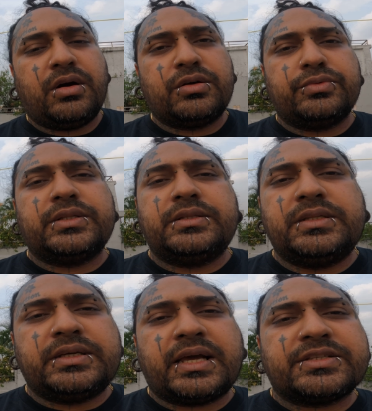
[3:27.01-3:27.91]
on
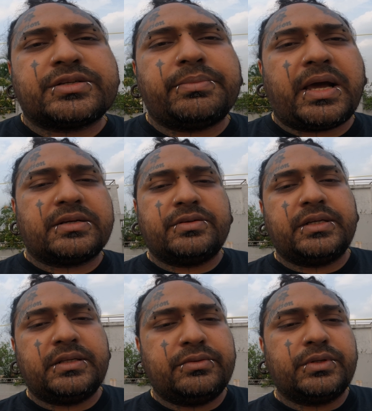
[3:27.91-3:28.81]
with the extra
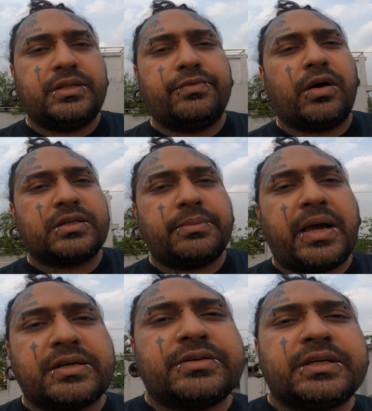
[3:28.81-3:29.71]
battery, with the Volta
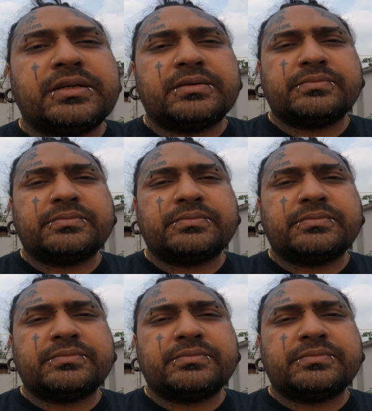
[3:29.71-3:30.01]
battery.